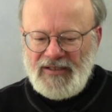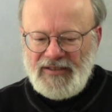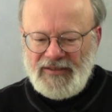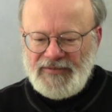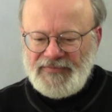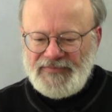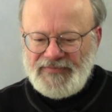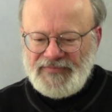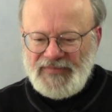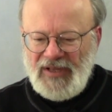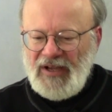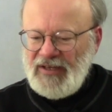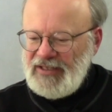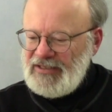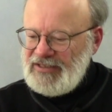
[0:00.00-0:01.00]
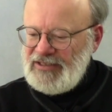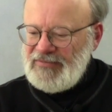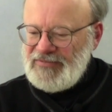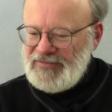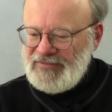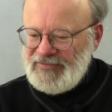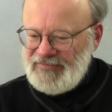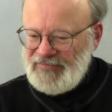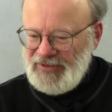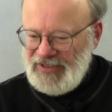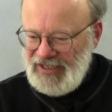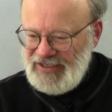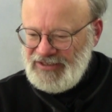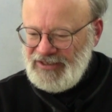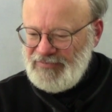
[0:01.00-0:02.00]
All that seems
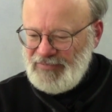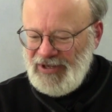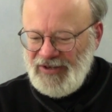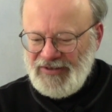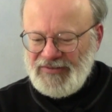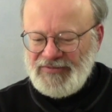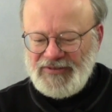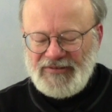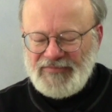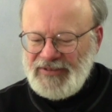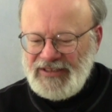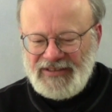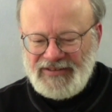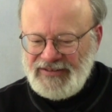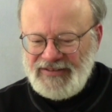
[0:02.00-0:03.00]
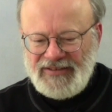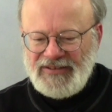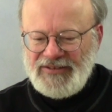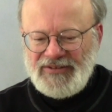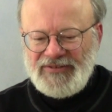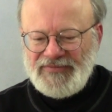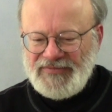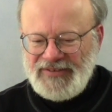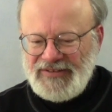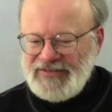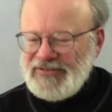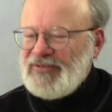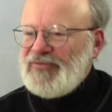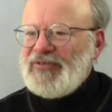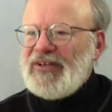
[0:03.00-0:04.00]
potentially powerful, but
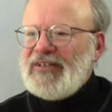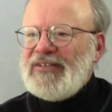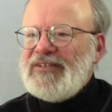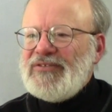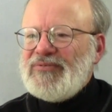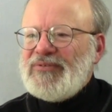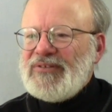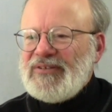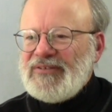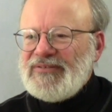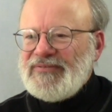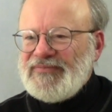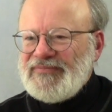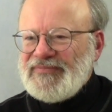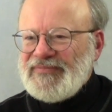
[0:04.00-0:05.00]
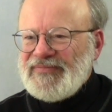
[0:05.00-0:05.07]
so far in this world,